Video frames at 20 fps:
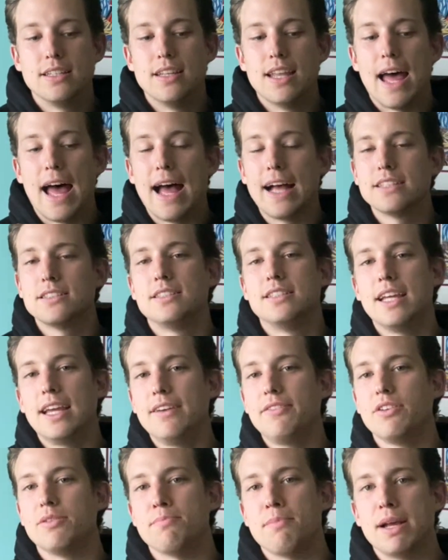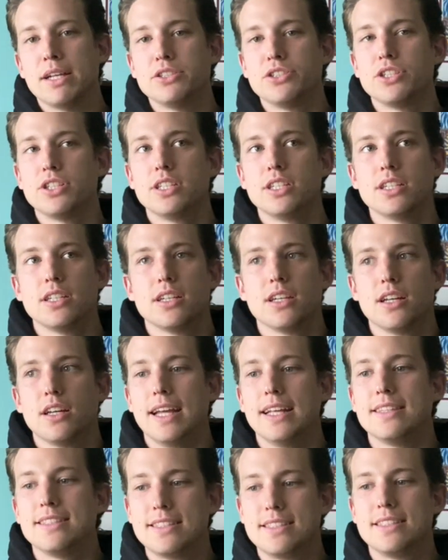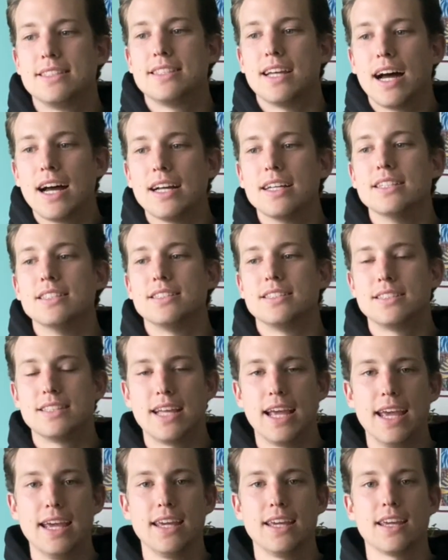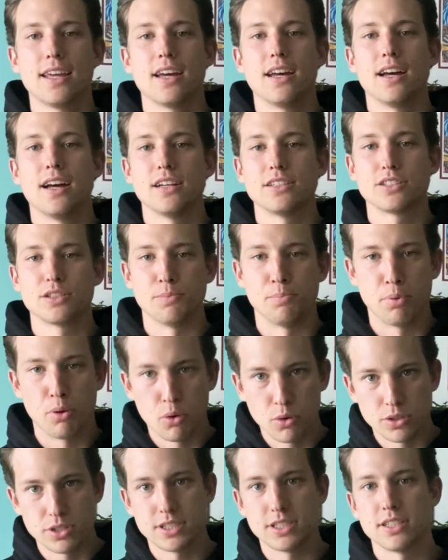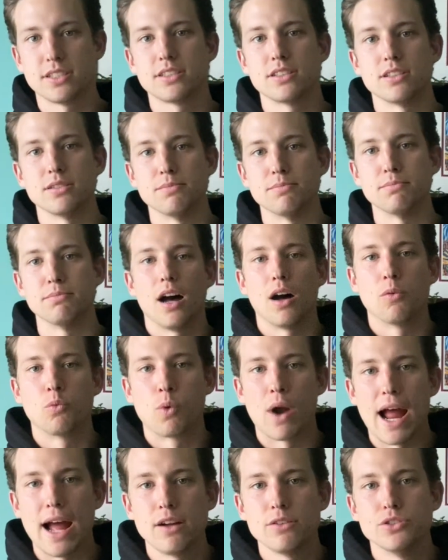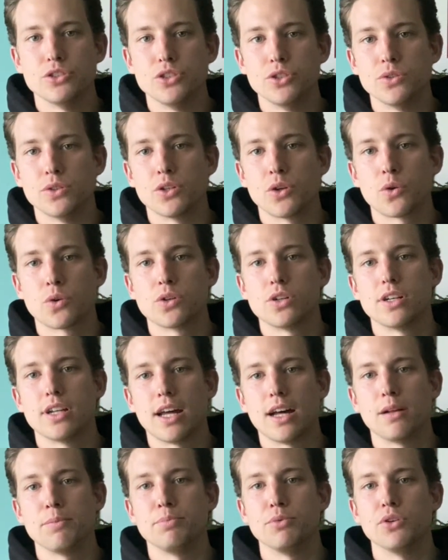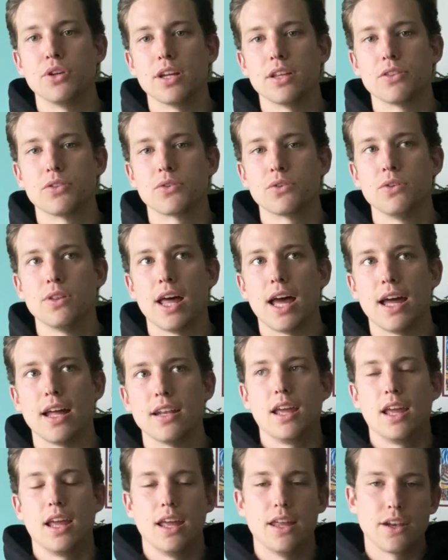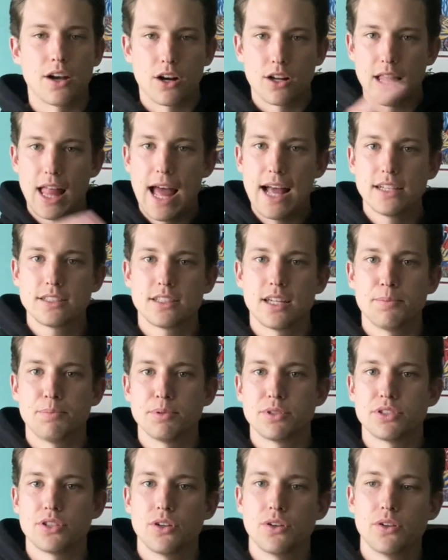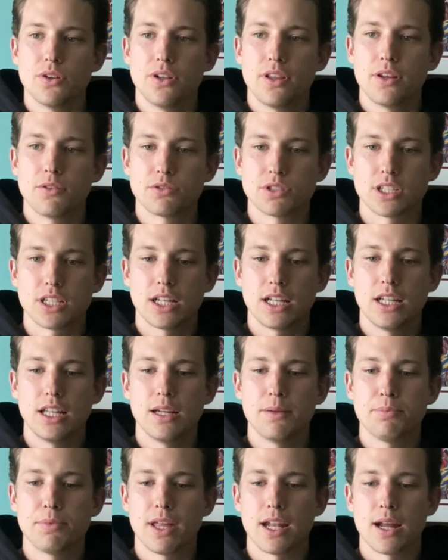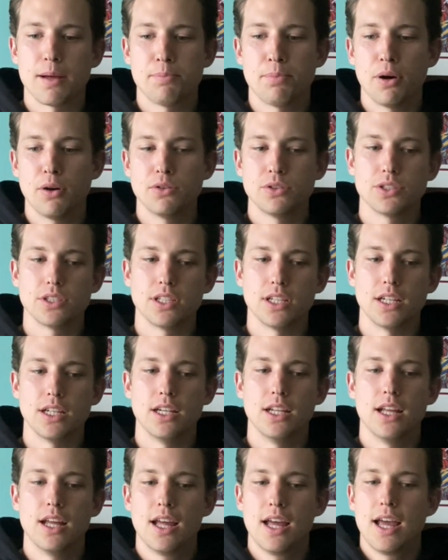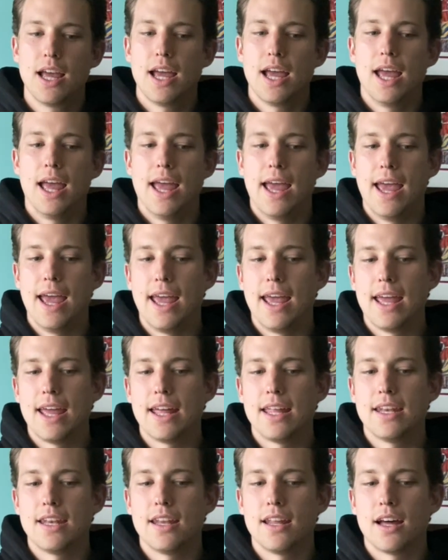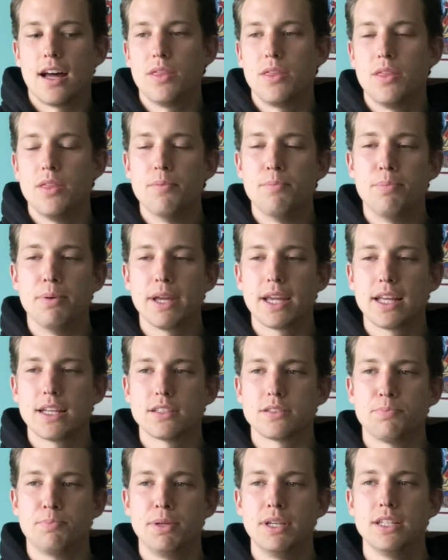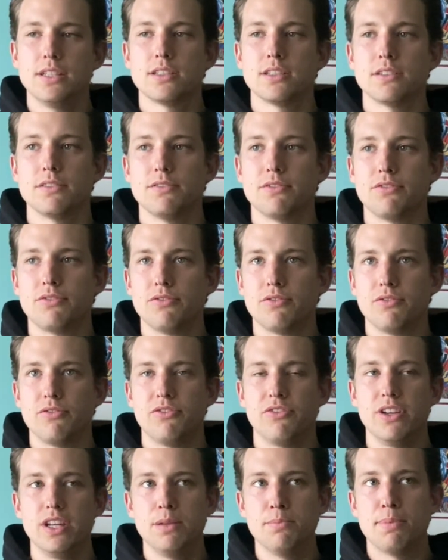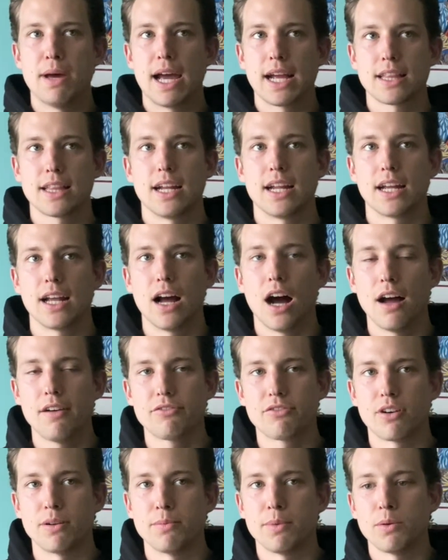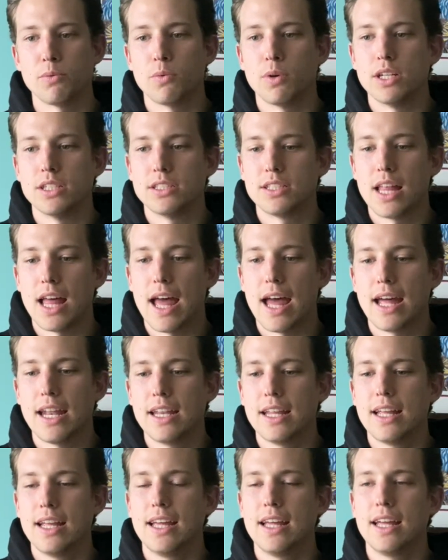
as David mentioned, it does take a support system around you in order to help you get through that. In our last episode, there was a clip that I posted, and the biggest piece of feedback that I got from it was that